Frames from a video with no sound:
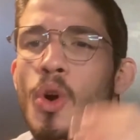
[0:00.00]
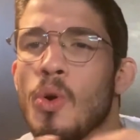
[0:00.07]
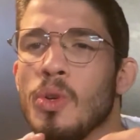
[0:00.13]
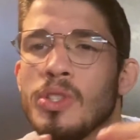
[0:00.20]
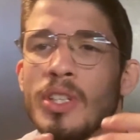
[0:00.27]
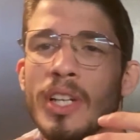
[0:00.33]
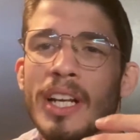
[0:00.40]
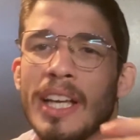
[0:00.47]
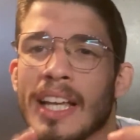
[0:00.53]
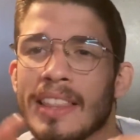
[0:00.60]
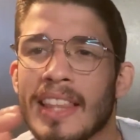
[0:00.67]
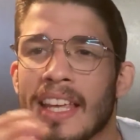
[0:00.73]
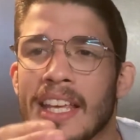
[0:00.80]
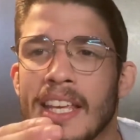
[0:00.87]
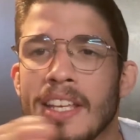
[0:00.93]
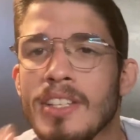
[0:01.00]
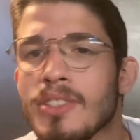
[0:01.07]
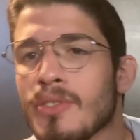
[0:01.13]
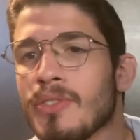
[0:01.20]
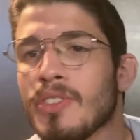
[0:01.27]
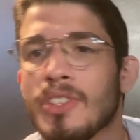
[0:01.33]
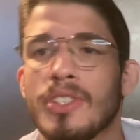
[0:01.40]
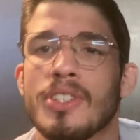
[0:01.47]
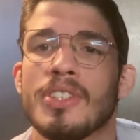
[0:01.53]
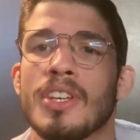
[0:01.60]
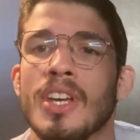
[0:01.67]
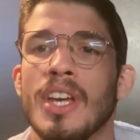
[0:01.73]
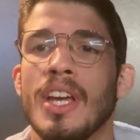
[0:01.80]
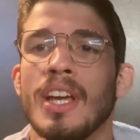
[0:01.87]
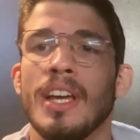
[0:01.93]
Who's gonna get the inch
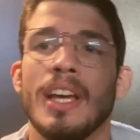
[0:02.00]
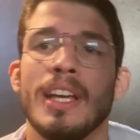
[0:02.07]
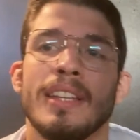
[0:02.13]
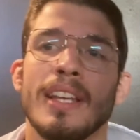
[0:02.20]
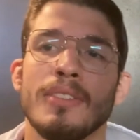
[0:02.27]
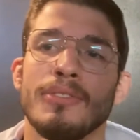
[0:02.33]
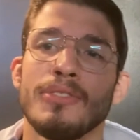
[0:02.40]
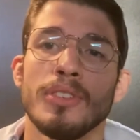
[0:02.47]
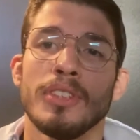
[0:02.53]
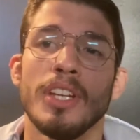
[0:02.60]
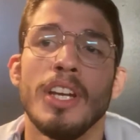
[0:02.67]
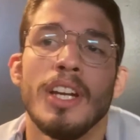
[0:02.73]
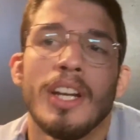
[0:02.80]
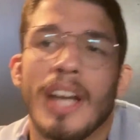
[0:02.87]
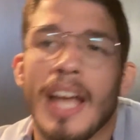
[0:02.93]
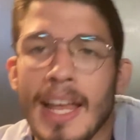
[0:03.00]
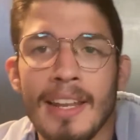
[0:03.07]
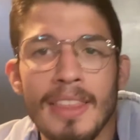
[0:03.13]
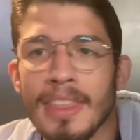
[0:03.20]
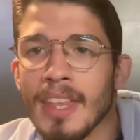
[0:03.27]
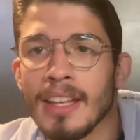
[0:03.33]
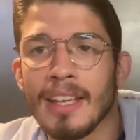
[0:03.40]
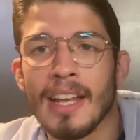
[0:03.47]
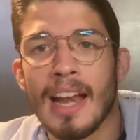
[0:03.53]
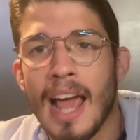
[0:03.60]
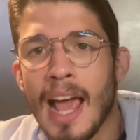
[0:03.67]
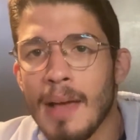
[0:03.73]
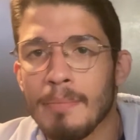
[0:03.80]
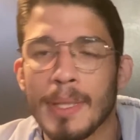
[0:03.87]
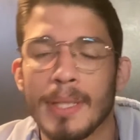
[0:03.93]
first, and then from there anything can
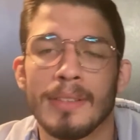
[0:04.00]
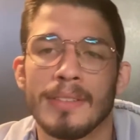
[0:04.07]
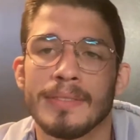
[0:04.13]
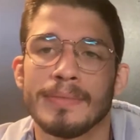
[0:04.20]
happen.